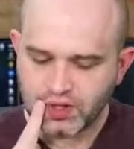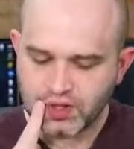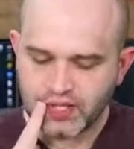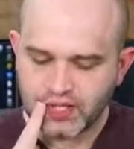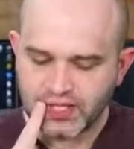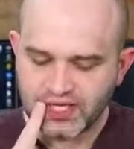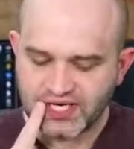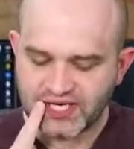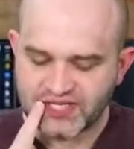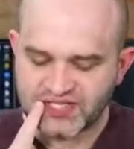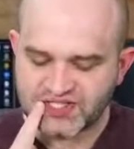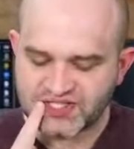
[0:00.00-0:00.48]

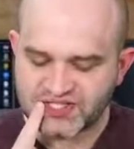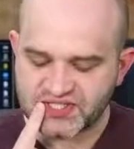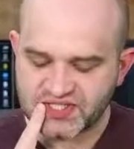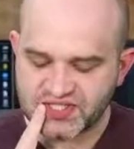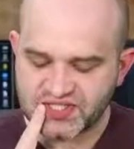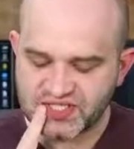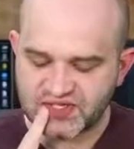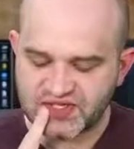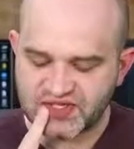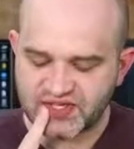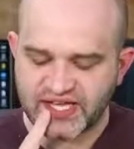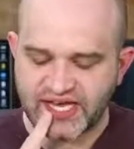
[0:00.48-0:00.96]
I
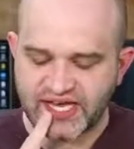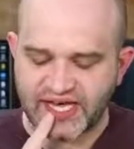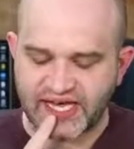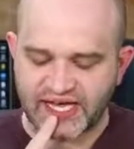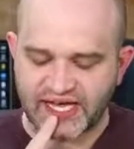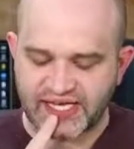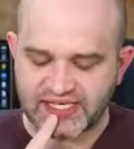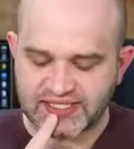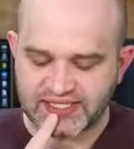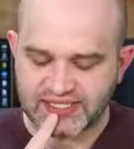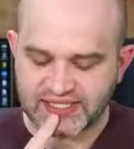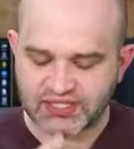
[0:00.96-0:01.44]
see
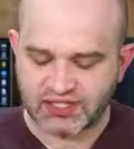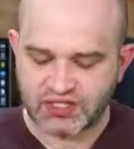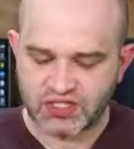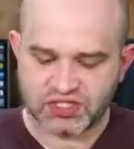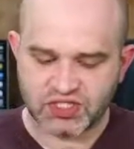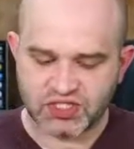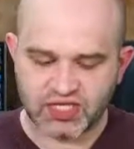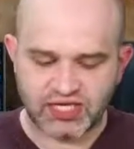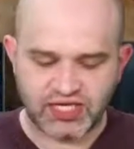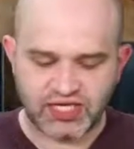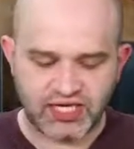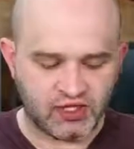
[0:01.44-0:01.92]
that there's
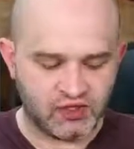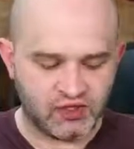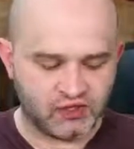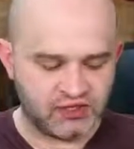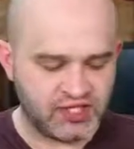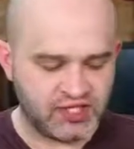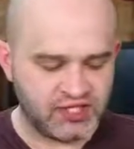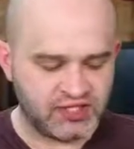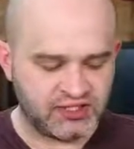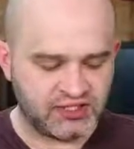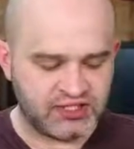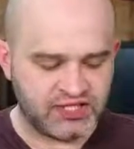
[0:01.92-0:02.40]
a yellow
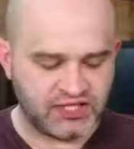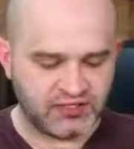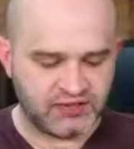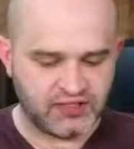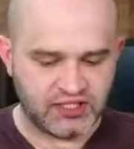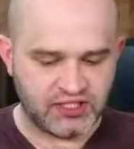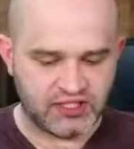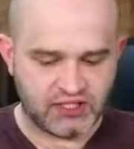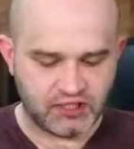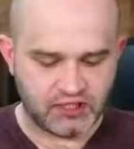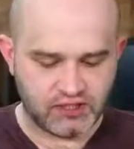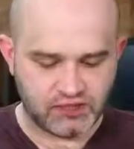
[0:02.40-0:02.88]
needed down
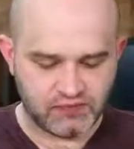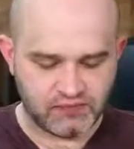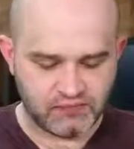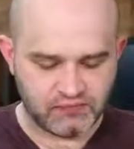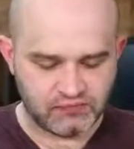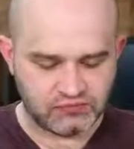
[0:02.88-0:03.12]
here.